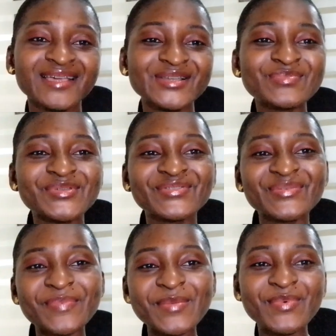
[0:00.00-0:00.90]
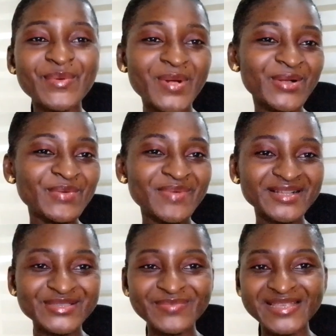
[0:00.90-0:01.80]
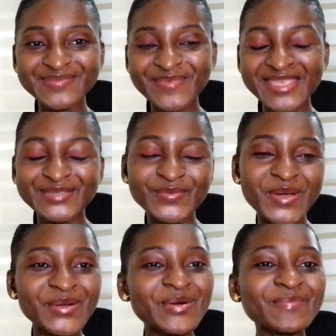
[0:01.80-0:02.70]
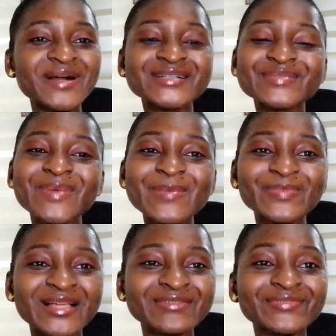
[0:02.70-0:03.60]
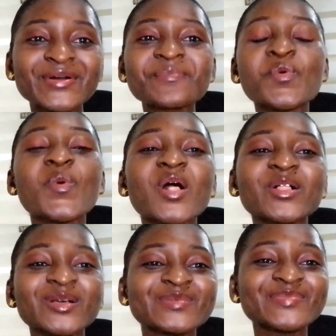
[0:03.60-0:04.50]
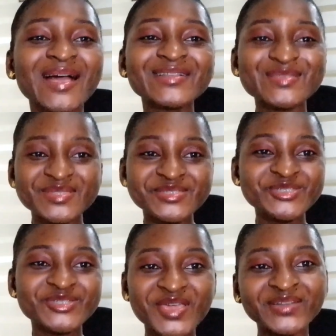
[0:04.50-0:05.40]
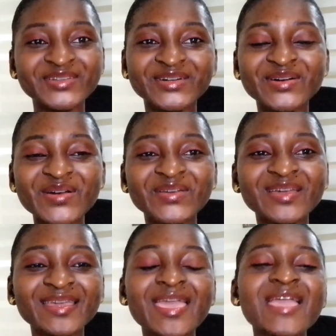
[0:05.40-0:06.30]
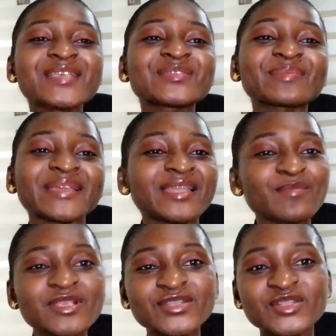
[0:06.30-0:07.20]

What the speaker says: Hello beautiful people, welcome back to my space, welcome back to my platform, welcome back to this channel. Alright, so my name is